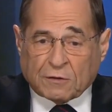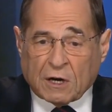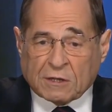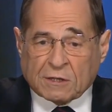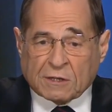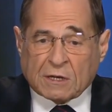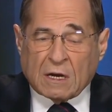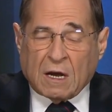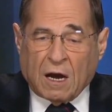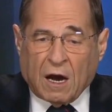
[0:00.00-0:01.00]
of justice,
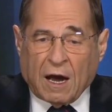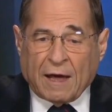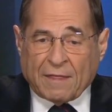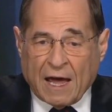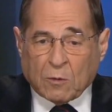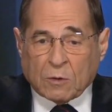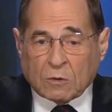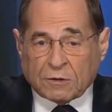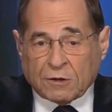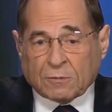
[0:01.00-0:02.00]
and that we
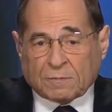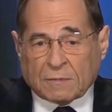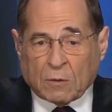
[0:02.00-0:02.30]
will do.